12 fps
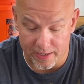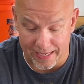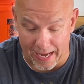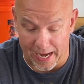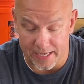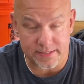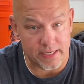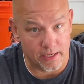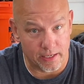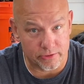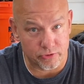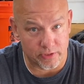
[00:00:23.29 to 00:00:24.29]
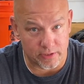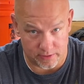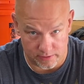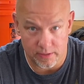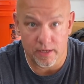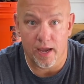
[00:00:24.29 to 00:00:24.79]
gas and electric,
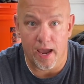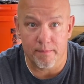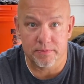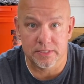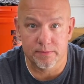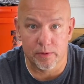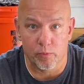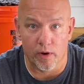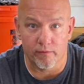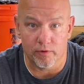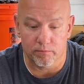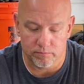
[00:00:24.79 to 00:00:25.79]
happens to be one of them.